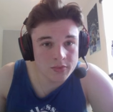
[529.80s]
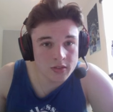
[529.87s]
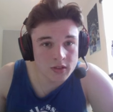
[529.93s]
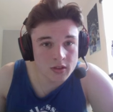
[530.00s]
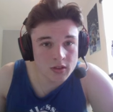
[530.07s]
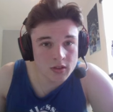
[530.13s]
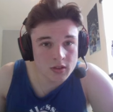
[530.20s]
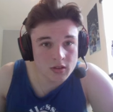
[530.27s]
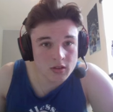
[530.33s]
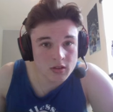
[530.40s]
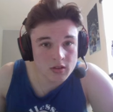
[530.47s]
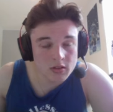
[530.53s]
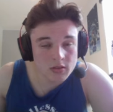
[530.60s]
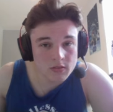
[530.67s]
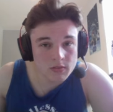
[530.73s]

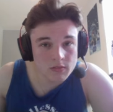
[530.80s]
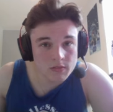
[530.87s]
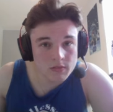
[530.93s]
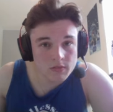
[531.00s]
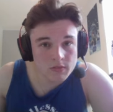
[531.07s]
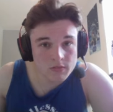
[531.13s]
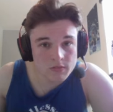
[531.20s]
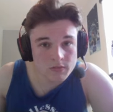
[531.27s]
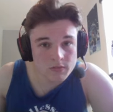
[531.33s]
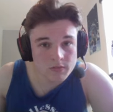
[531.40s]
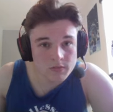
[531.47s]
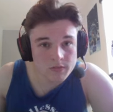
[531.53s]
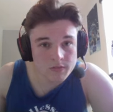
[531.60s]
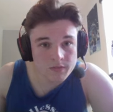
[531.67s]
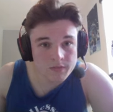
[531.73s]

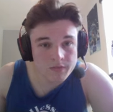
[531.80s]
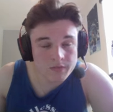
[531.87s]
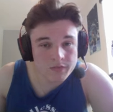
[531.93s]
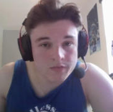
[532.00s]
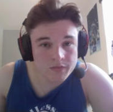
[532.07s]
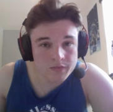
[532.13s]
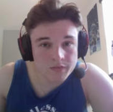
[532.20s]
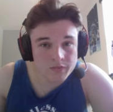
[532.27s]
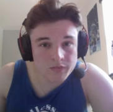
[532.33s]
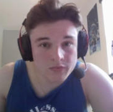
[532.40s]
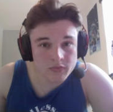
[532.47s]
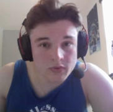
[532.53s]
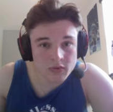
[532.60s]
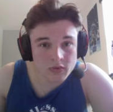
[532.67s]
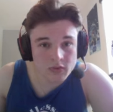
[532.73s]

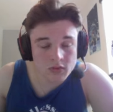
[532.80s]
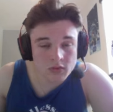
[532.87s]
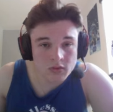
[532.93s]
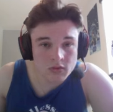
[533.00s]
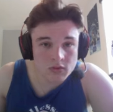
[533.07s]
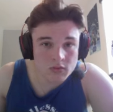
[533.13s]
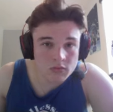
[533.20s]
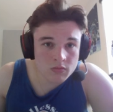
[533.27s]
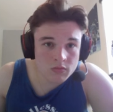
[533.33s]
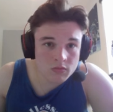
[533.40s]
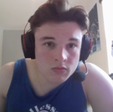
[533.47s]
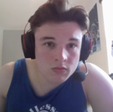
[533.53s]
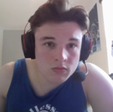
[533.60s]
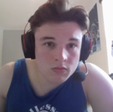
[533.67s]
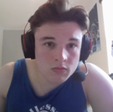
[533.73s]

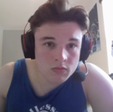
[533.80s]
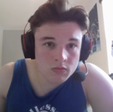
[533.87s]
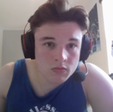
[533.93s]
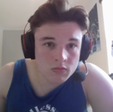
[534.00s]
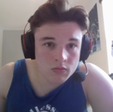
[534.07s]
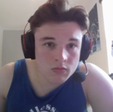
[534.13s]
[no speech]